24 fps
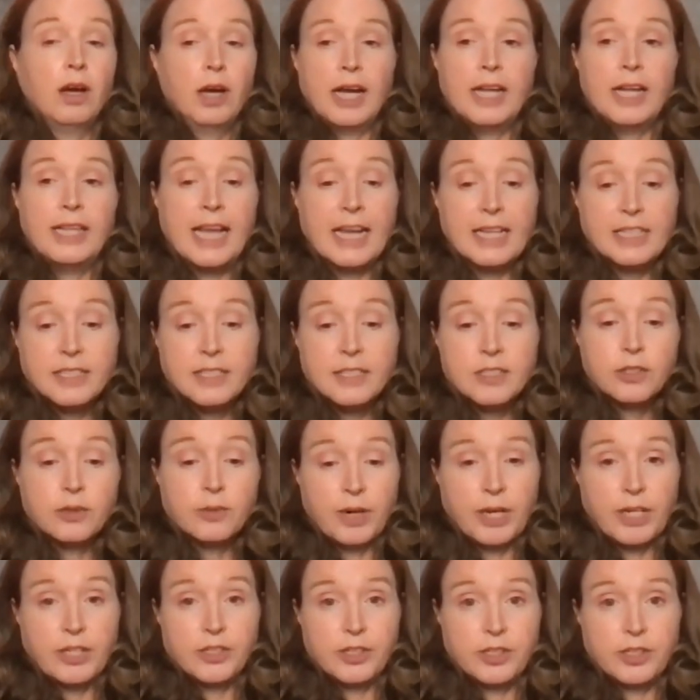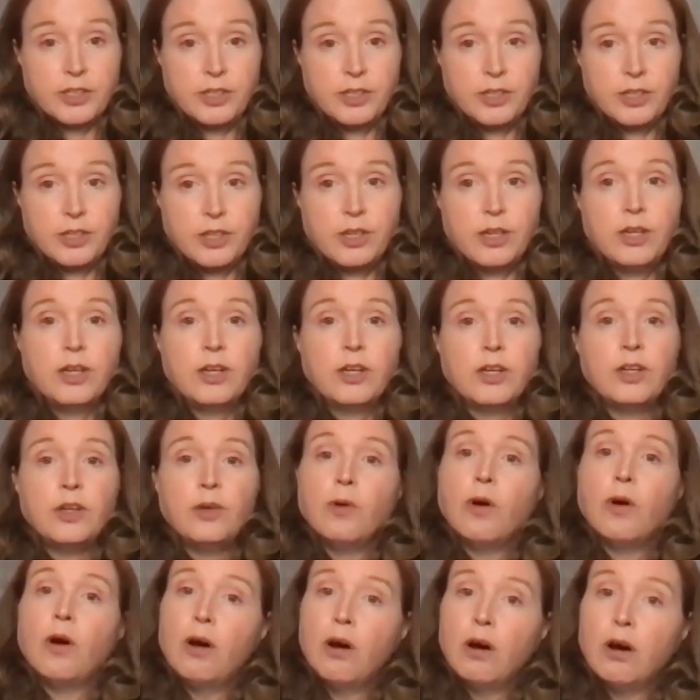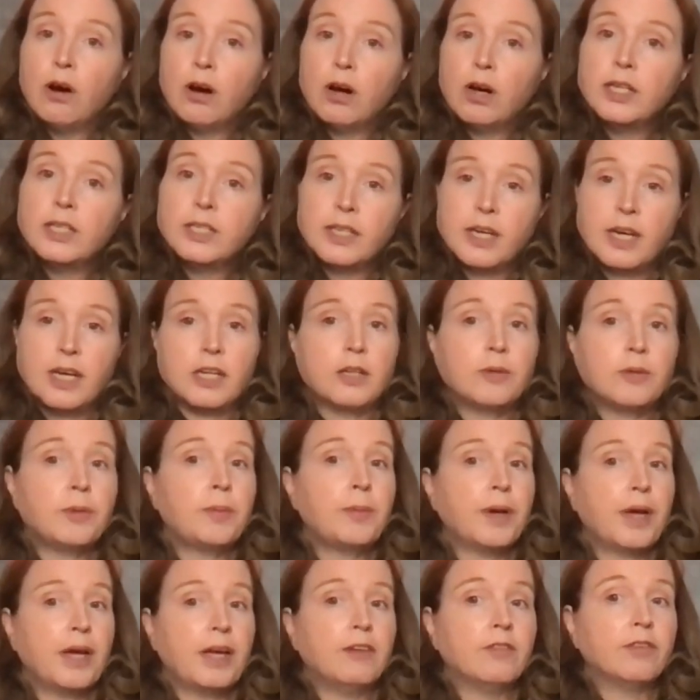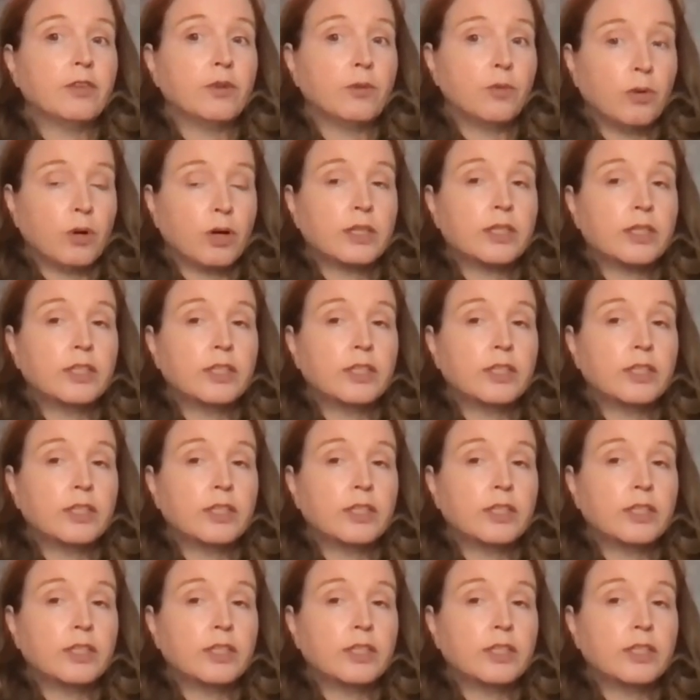In that situation, you are entitled to be paid for the work